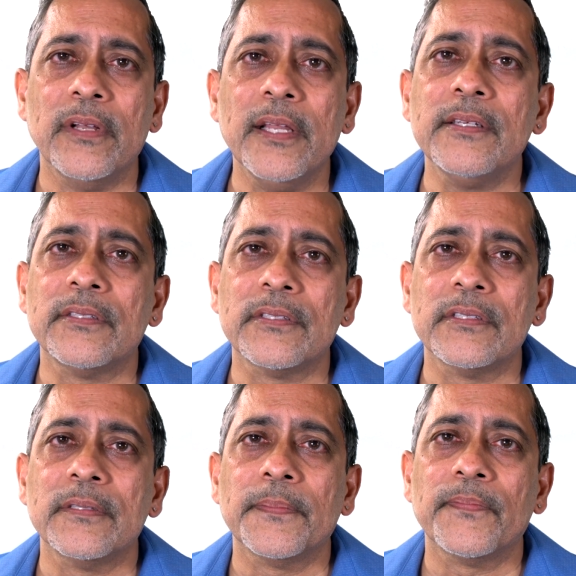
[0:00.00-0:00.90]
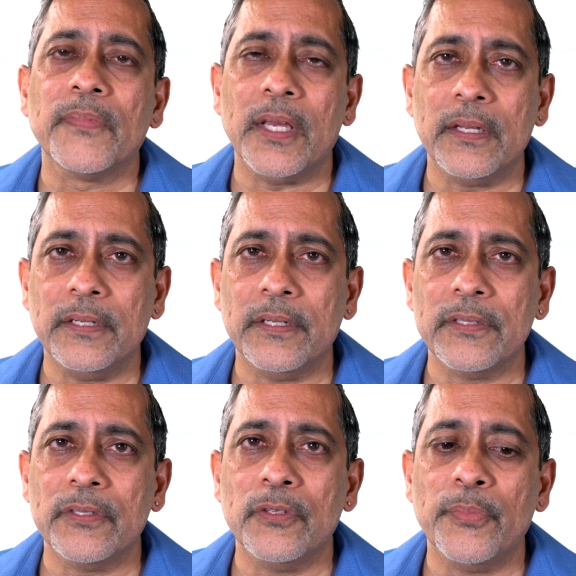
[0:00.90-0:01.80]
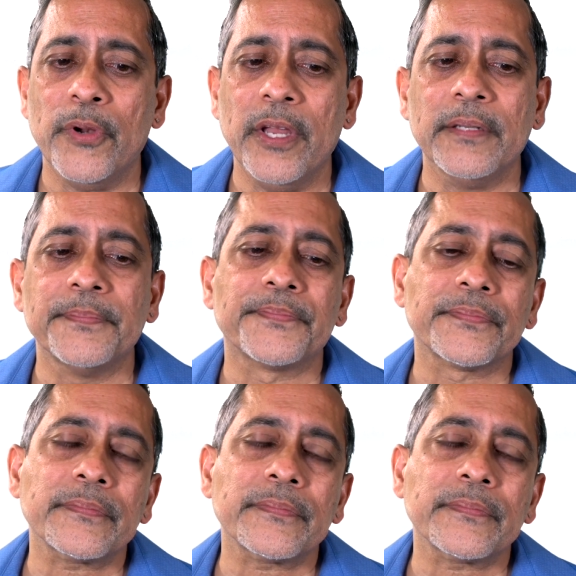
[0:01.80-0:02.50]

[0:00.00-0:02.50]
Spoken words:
release that occurs in your brain.